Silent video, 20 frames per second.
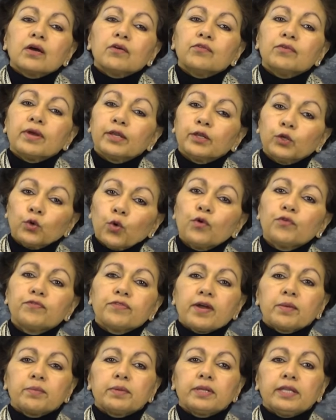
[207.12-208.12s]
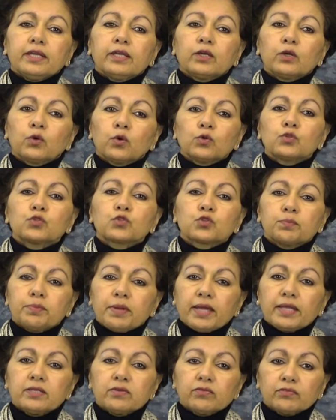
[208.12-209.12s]
where no family goes to
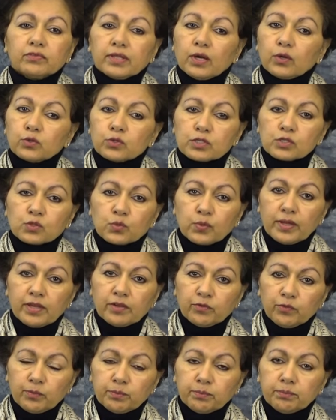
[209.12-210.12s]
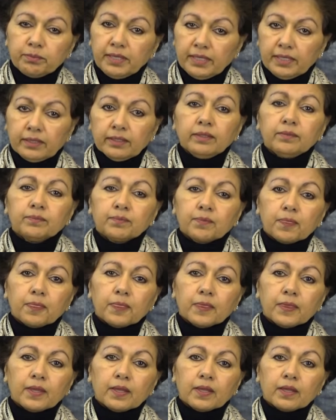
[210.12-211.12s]
bed without a square meal
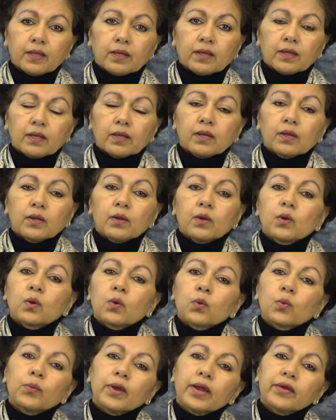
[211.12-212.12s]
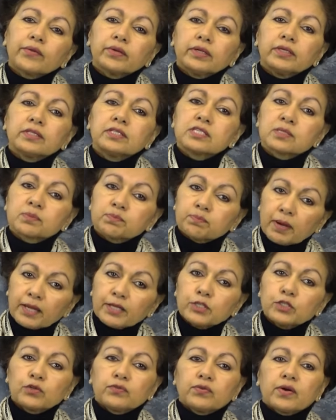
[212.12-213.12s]
where, in
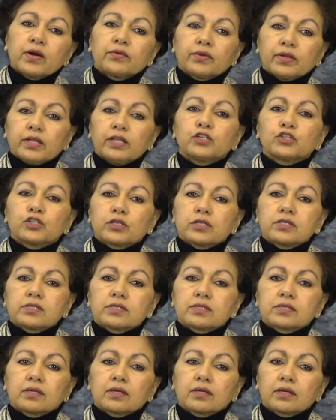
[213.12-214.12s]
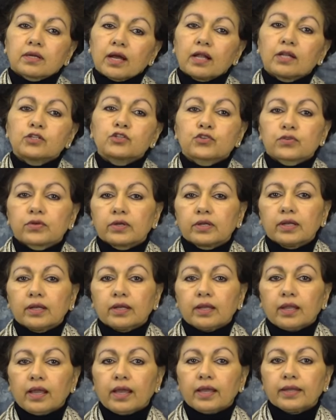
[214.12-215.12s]
spite of our religious, cultural,
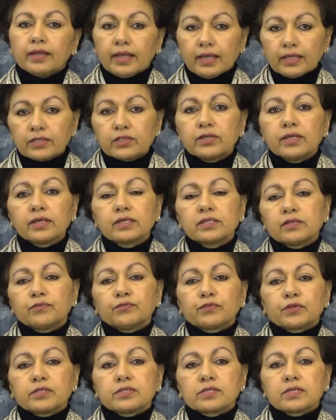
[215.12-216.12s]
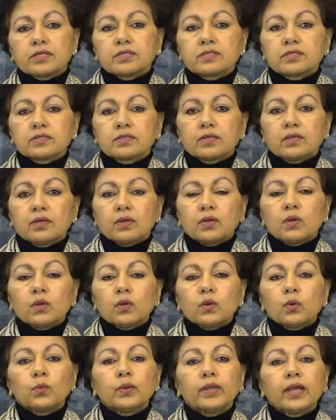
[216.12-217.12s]
and ethnic differences,
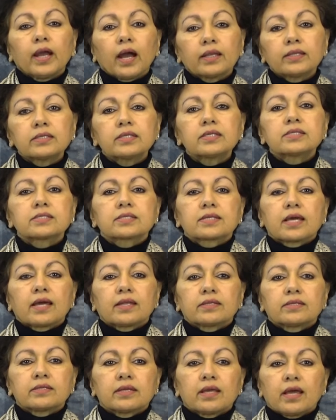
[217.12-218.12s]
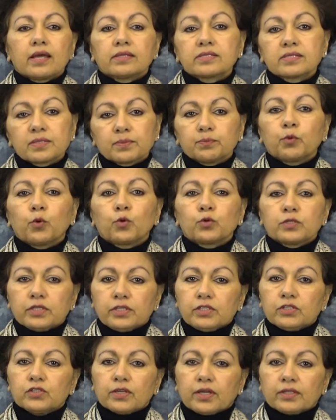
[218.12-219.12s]
we understand and support
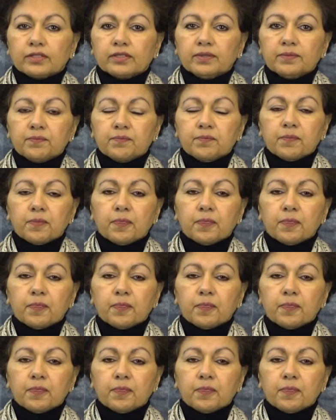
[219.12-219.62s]
each other.